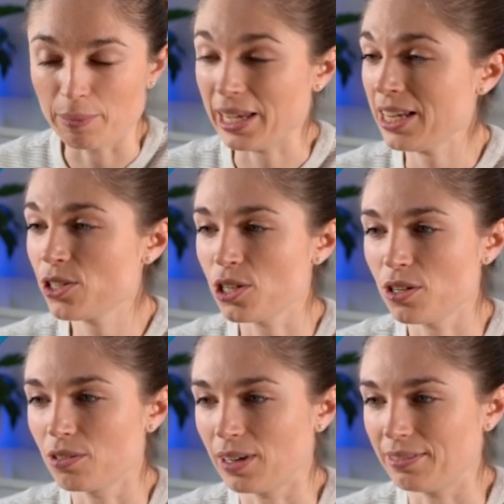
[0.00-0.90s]
into
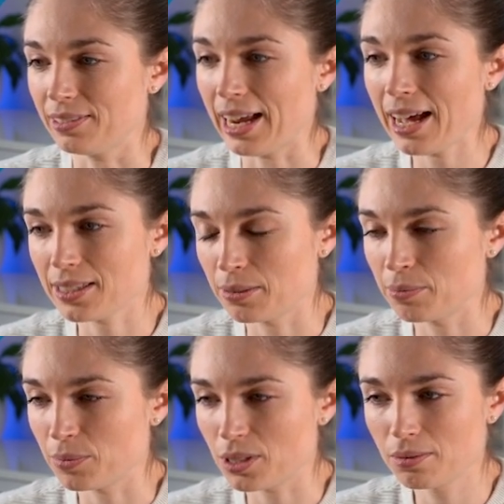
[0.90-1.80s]
the relevant
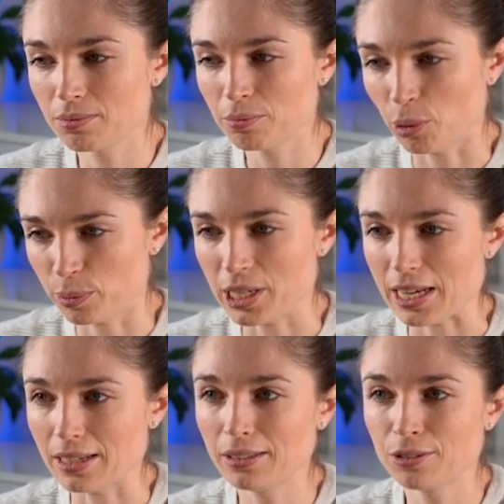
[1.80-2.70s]
atoms
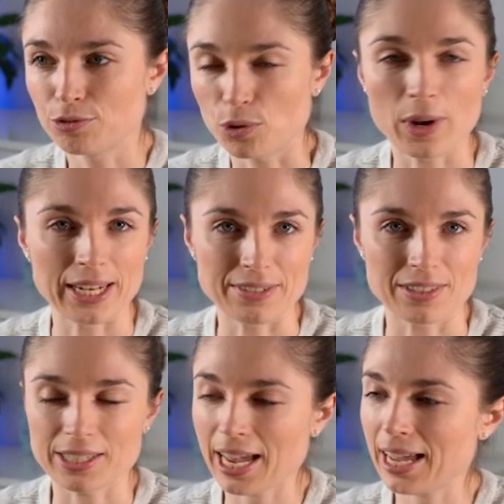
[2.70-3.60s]
property for any of the
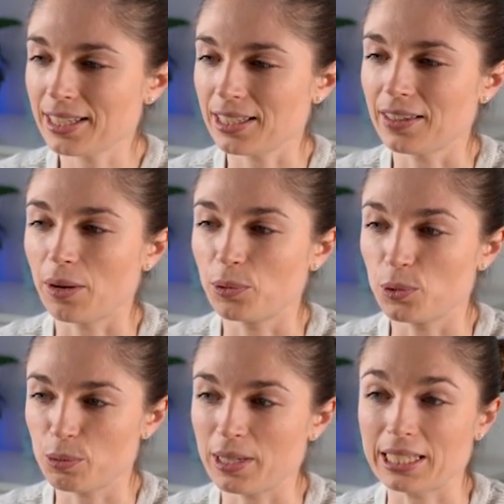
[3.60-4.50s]
tags, and that will
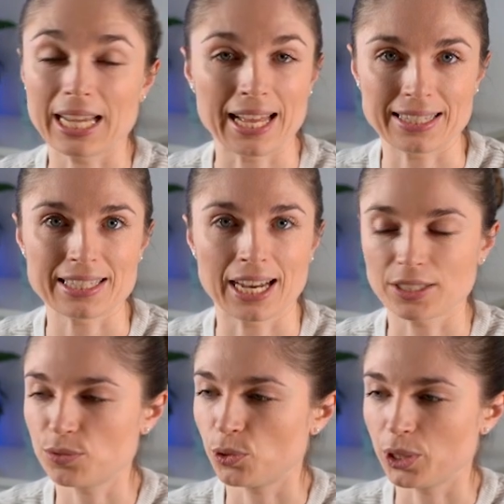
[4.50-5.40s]
automatically add the tags
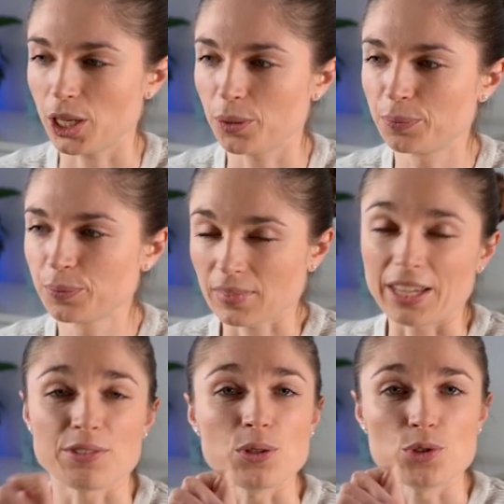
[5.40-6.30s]
for you.
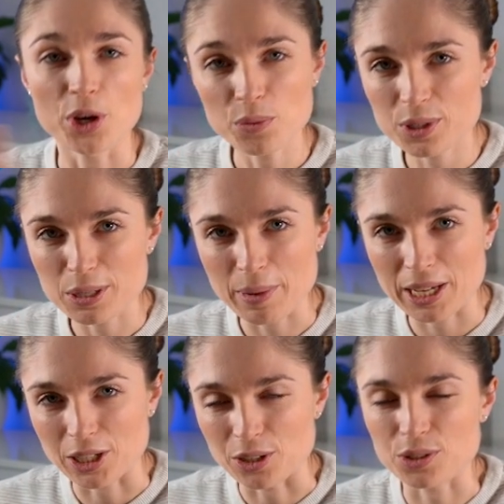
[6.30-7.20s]
If you don't want to
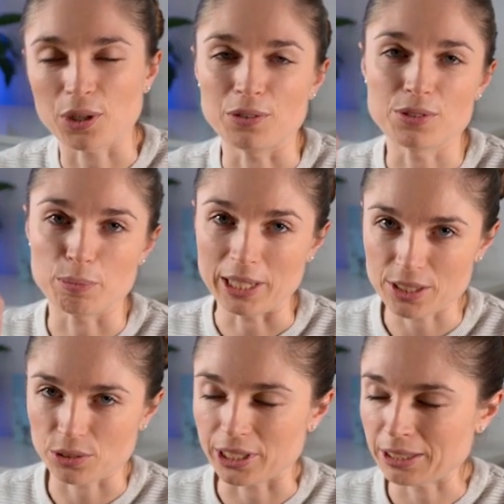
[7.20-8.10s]
make use of split
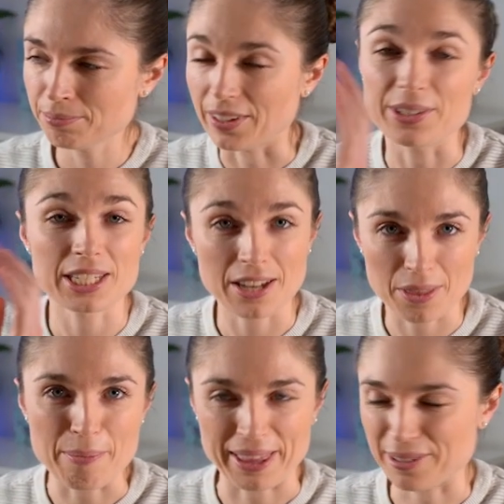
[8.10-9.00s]
screen, there is another
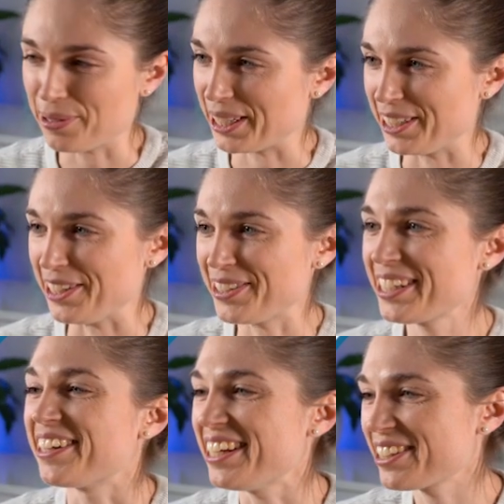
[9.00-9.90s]
method we can use.
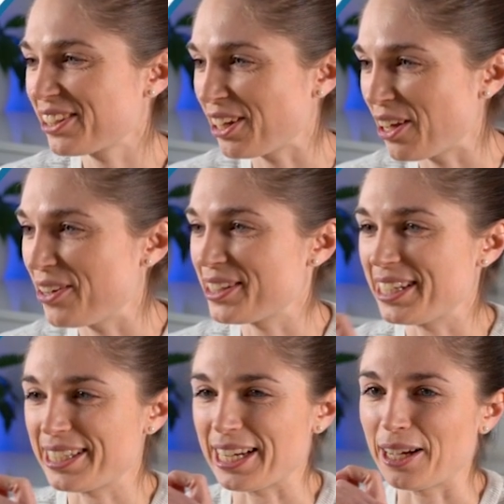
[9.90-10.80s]
So let's close
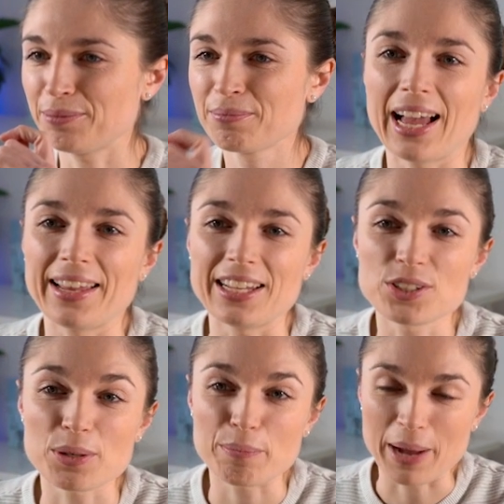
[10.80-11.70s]
this down and let's
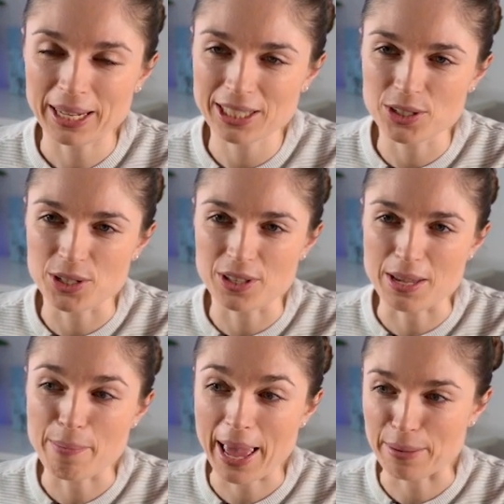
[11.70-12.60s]
jump back into the
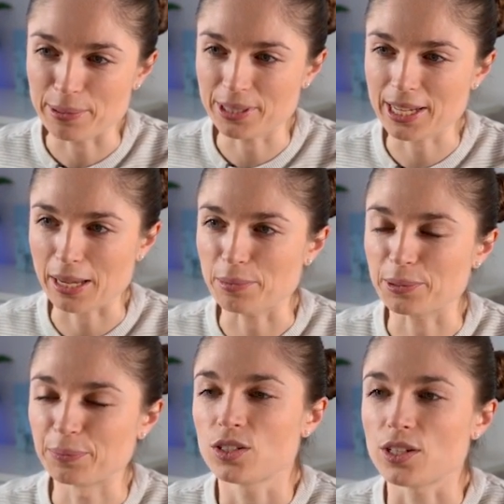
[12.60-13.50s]
papers
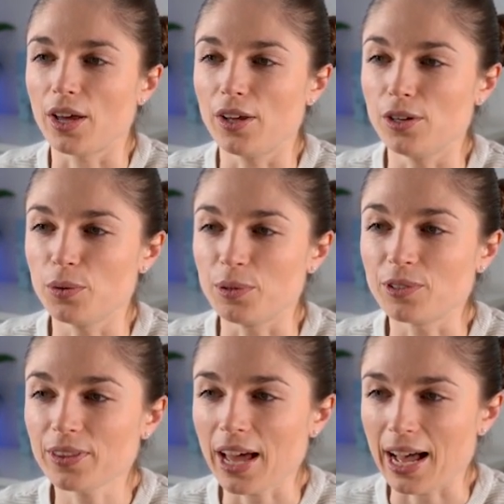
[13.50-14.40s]
table. So we've
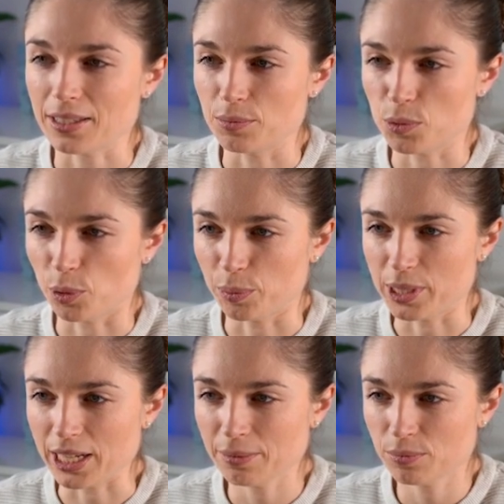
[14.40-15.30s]
got the atoms
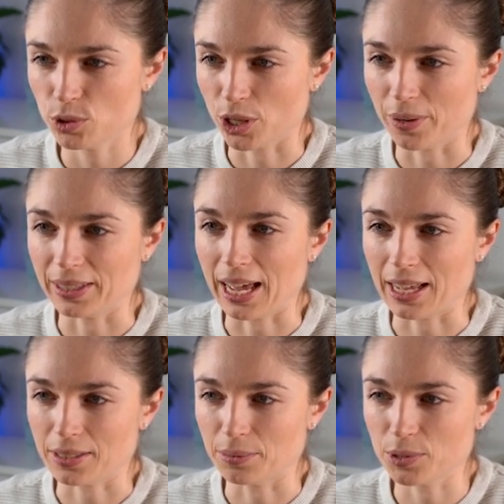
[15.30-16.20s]
property showing the
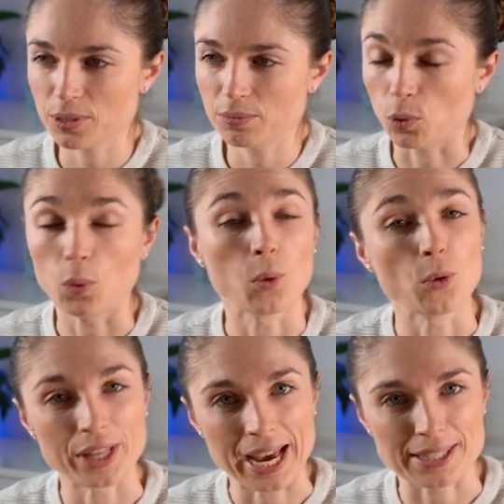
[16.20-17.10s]
atoms, or all
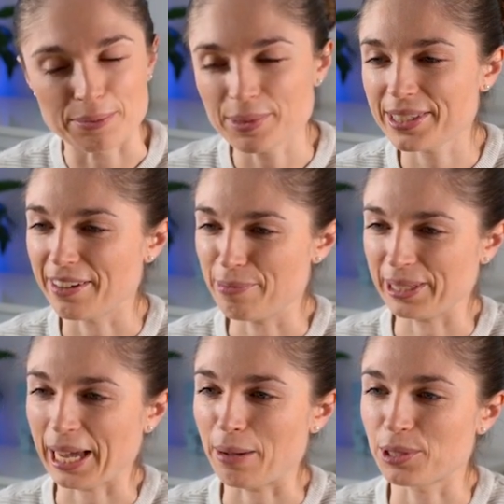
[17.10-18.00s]
the atoms that have been
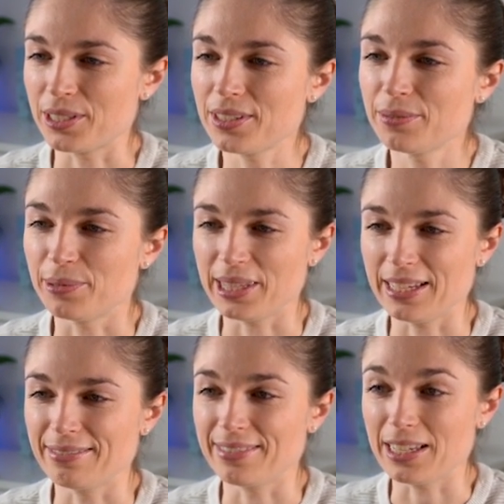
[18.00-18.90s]
captured
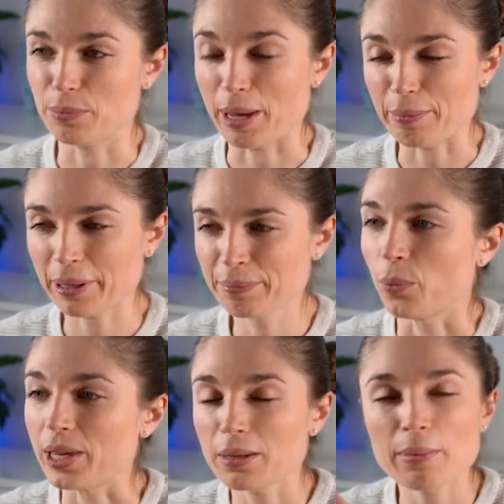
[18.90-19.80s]
within this paper.
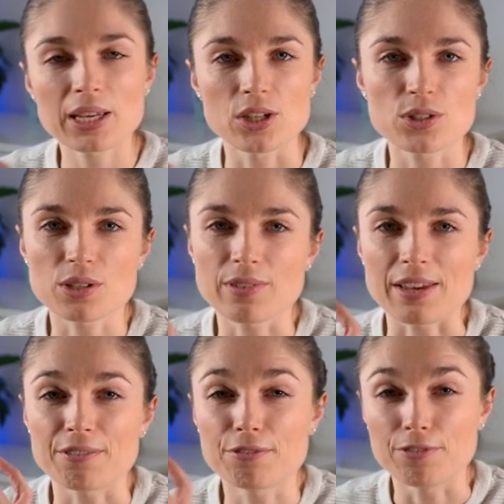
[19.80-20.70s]
We can make use of a
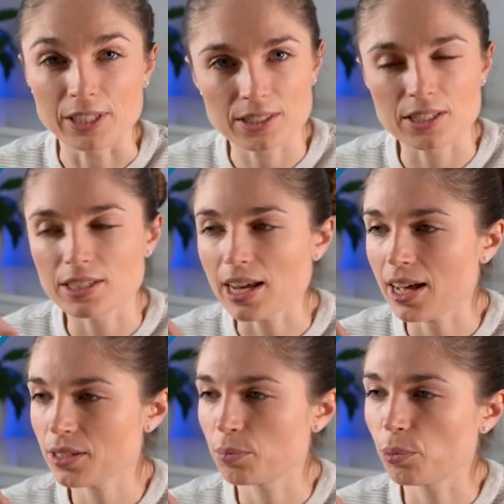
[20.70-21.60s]
filtered
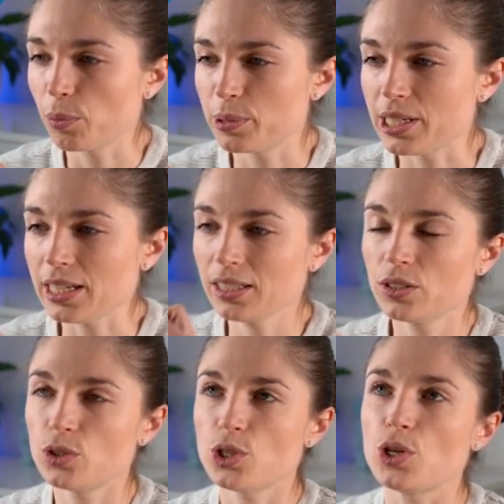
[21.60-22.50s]
atom property
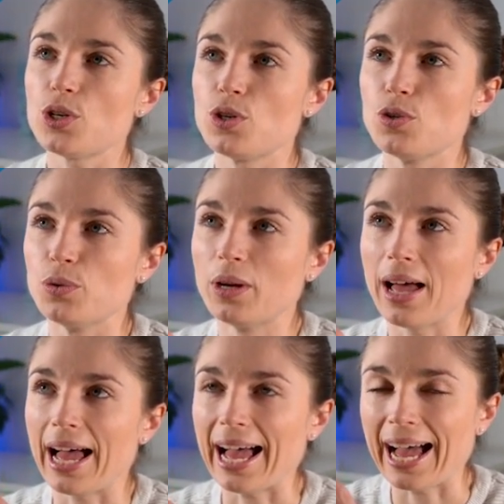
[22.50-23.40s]
to
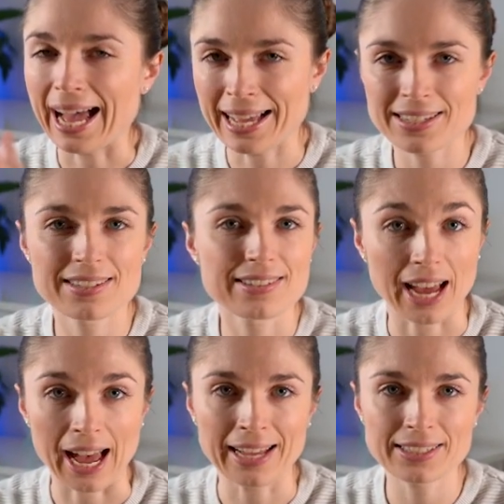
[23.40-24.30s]
add
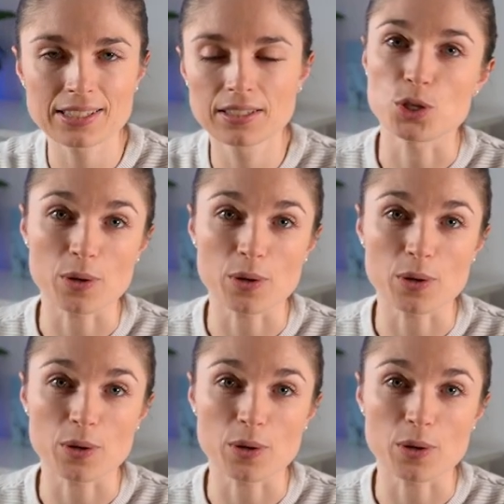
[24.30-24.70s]
tags to